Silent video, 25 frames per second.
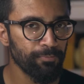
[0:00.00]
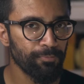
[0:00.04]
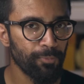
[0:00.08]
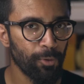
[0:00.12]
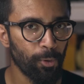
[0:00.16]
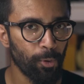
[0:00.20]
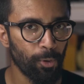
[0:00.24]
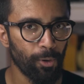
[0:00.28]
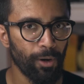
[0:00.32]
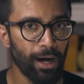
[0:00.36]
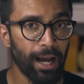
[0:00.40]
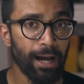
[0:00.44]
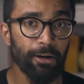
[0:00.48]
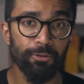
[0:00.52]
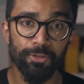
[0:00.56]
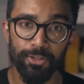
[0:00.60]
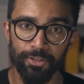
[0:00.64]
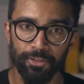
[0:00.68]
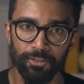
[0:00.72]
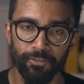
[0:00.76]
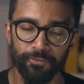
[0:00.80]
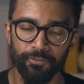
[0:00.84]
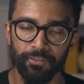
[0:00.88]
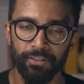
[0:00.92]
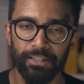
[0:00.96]
or out
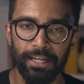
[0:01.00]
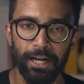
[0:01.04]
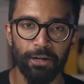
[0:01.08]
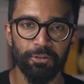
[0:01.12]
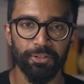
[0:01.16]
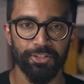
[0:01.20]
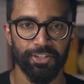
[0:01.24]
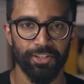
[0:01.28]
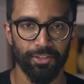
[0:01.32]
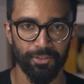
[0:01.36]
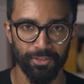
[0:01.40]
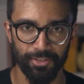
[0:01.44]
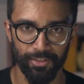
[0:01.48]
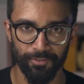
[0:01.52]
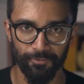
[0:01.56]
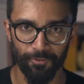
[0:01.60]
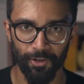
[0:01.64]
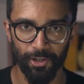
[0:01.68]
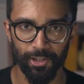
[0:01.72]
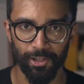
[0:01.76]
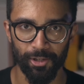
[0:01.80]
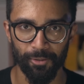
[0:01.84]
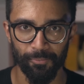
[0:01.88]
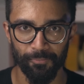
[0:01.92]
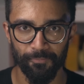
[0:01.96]
of our chosen
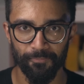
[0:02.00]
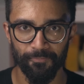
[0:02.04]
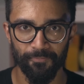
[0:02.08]
volume.